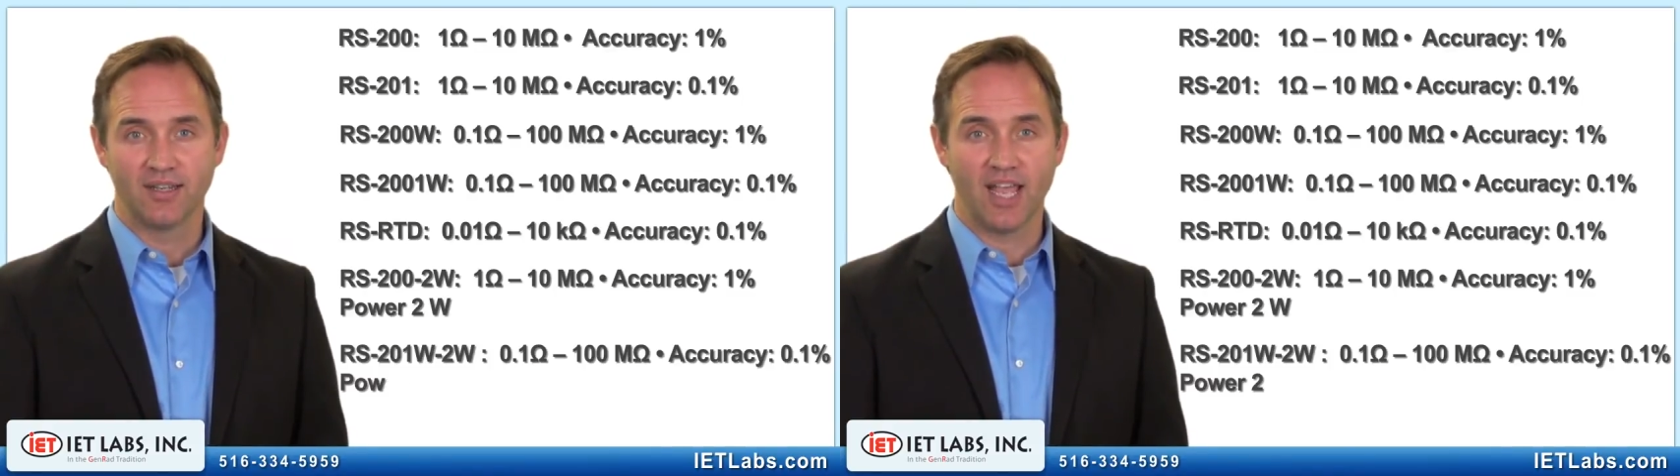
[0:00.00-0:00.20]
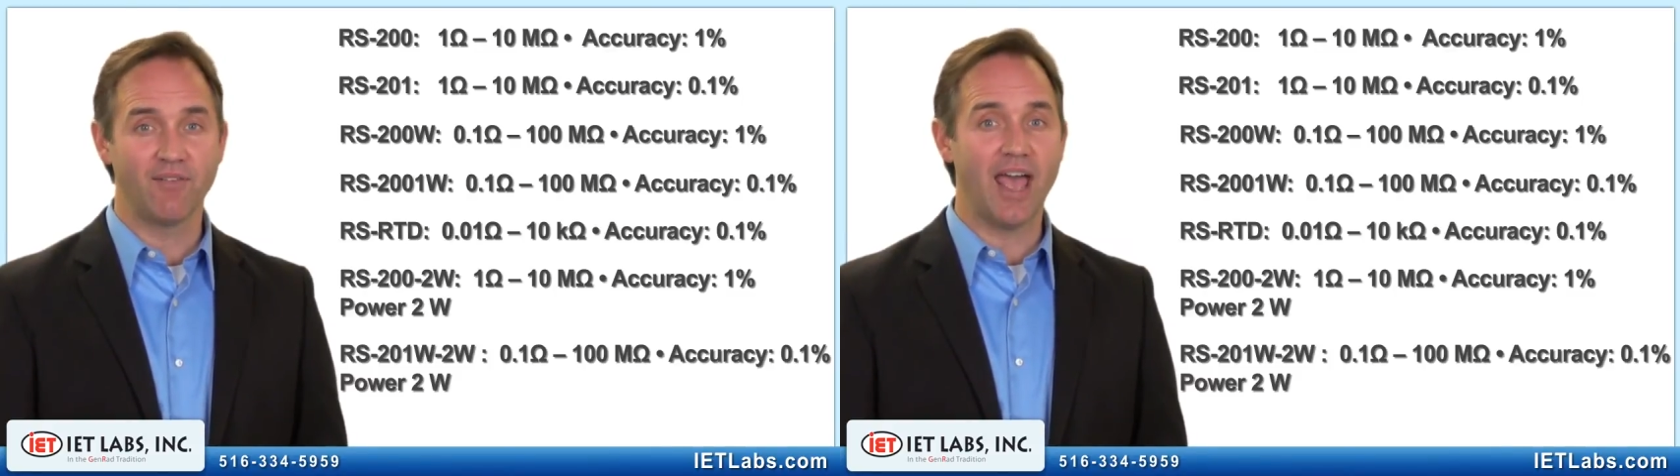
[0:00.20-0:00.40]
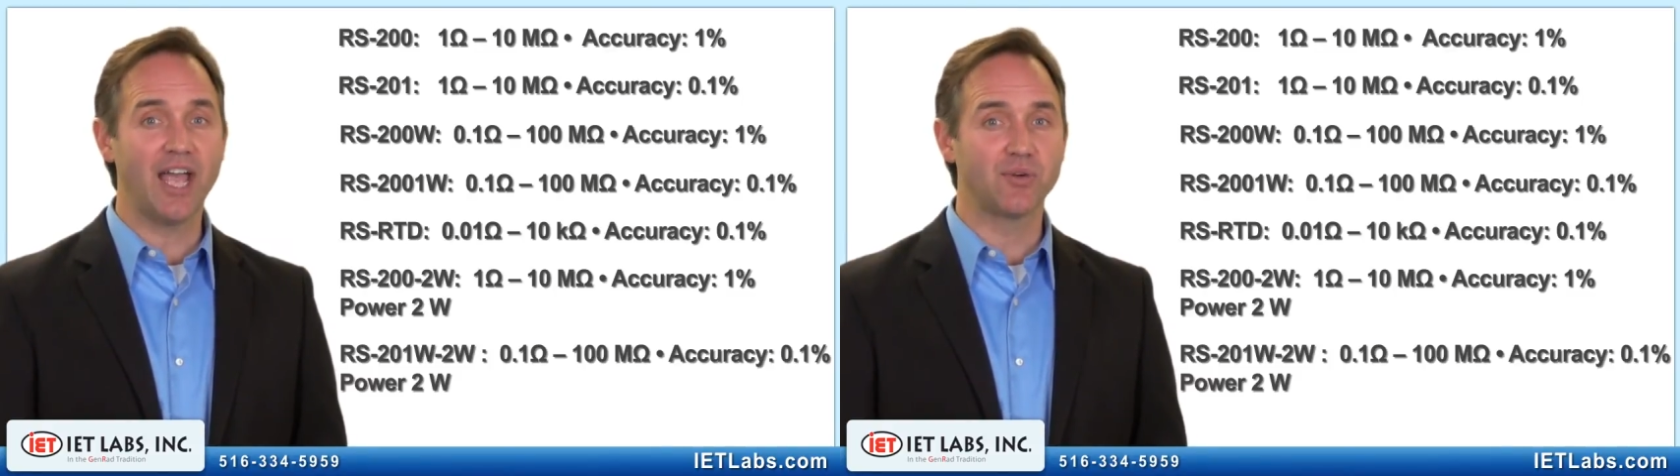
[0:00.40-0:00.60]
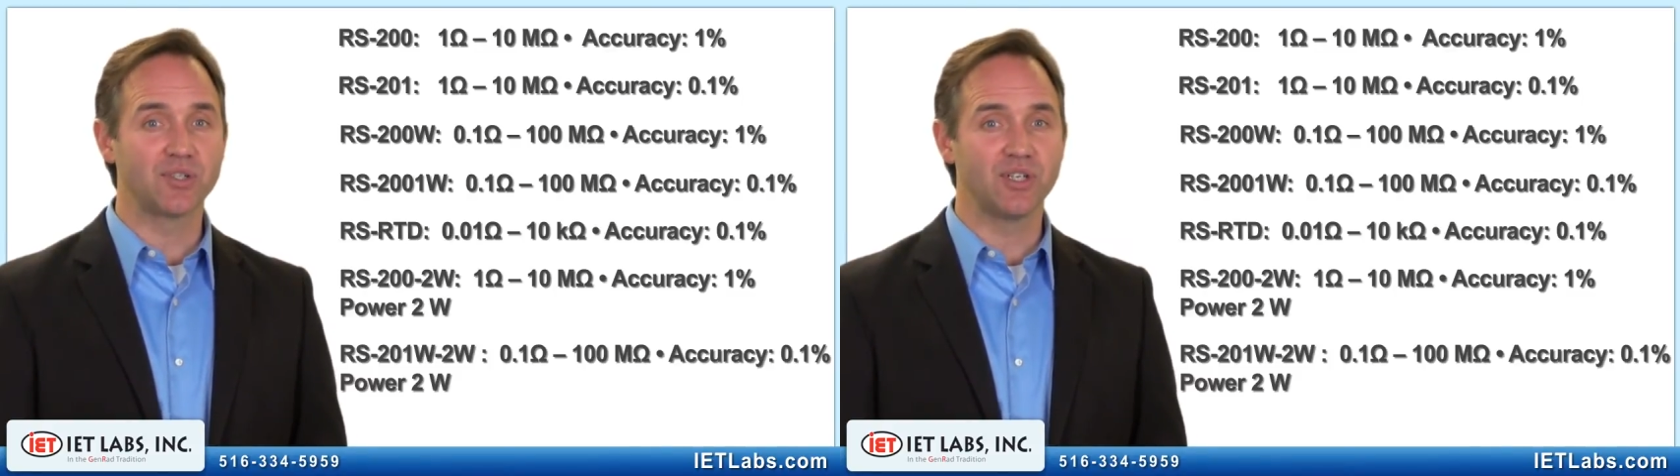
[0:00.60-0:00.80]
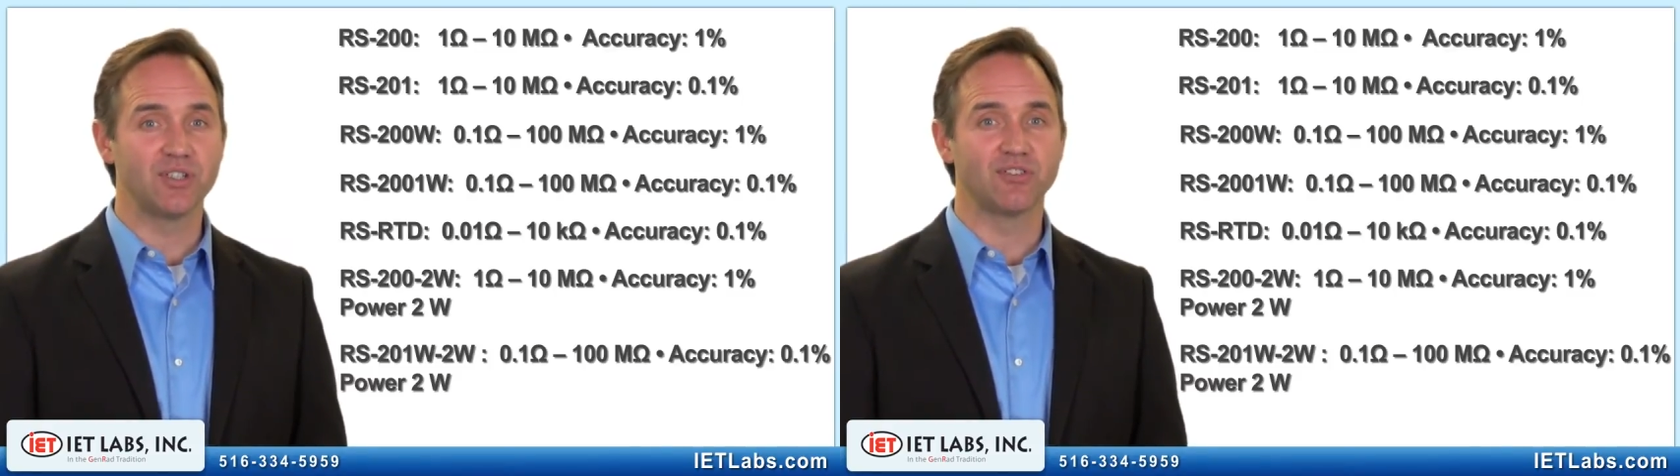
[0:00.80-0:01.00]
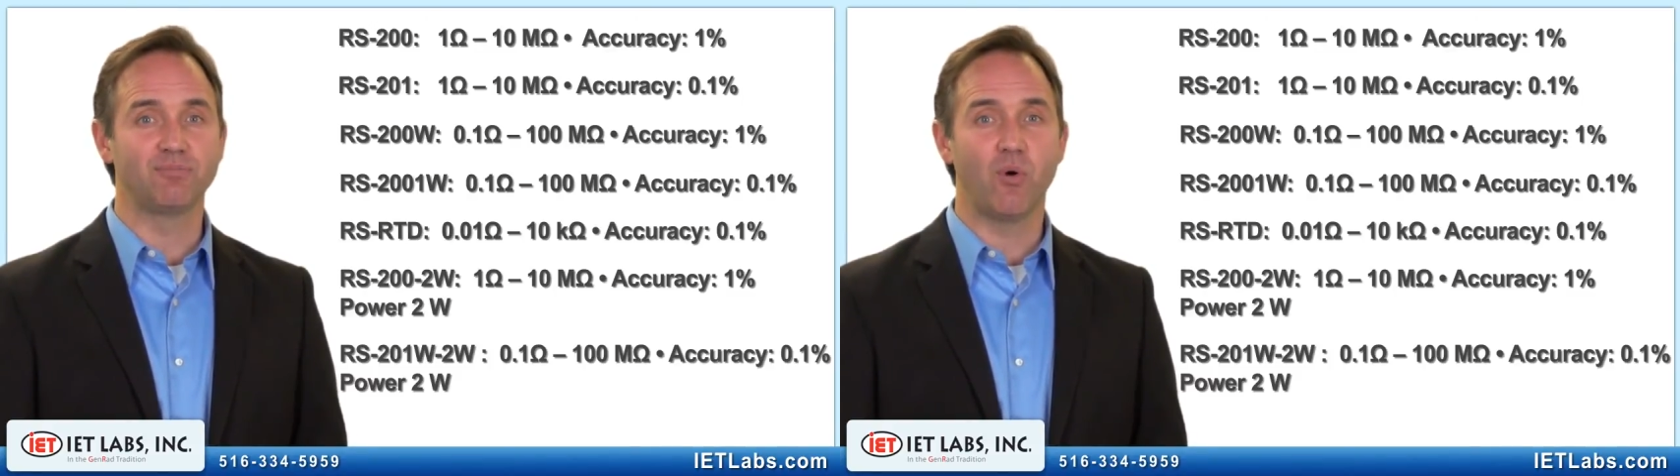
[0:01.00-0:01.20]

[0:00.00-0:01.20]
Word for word: They have accuracies of